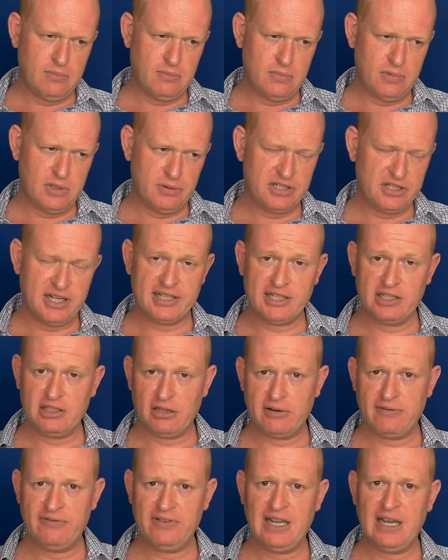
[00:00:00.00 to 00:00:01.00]
They were selling a
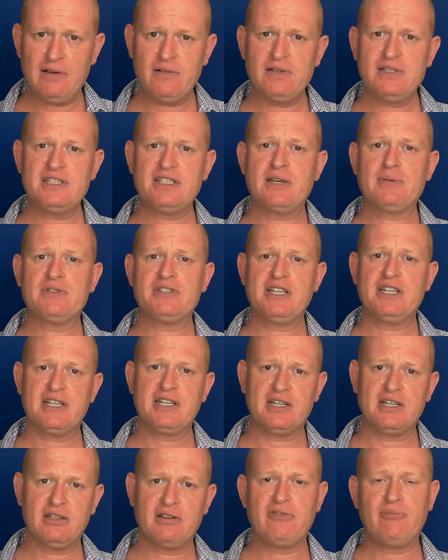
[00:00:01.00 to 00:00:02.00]
lot of flowers. They were sending
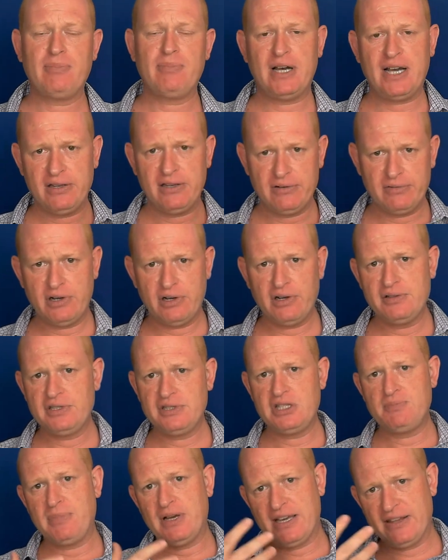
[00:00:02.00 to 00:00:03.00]
a lot of buy your
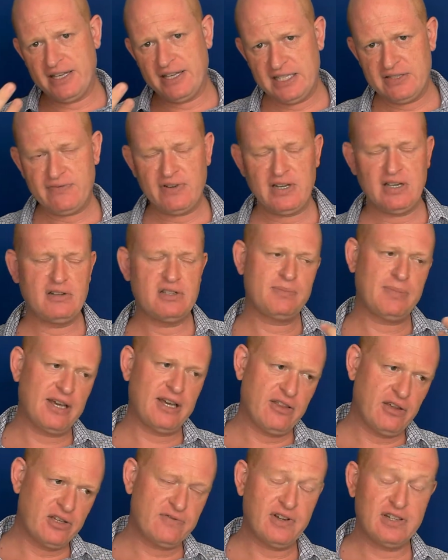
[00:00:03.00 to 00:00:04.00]
roses, buy these flowers, buy
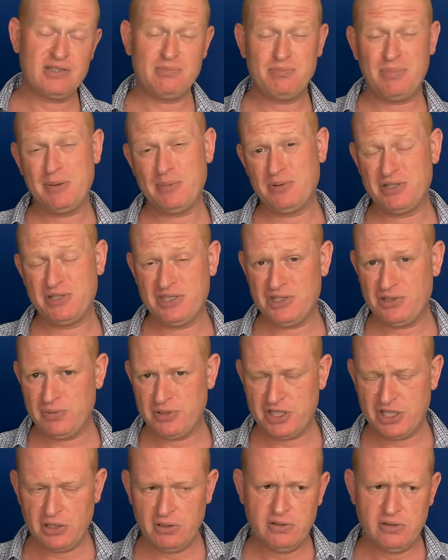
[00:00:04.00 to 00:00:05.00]
those flowers, and people were just
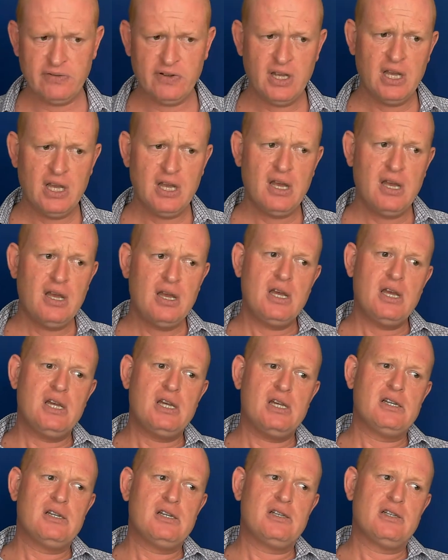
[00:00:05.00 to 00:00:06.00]
switching off.
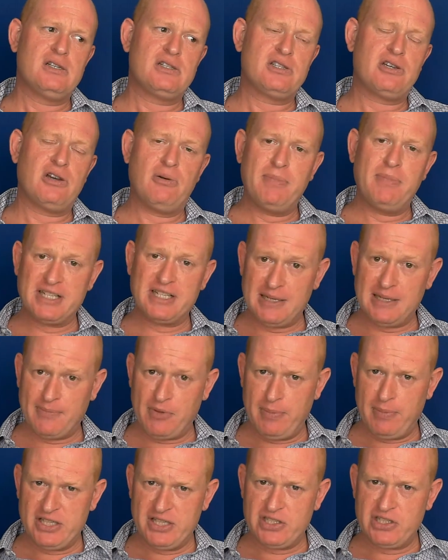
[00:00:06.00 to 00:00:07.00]
So I mixed up the
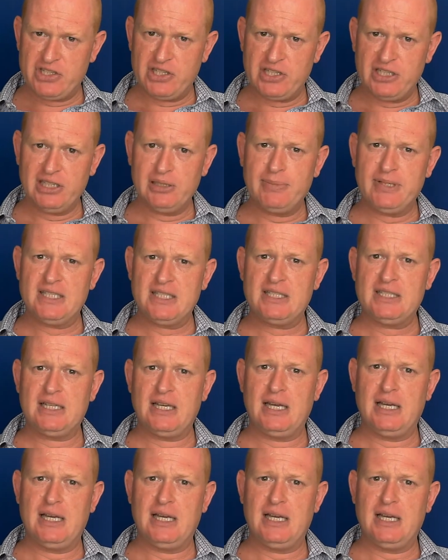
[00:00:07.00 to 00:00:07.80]
message a little bit.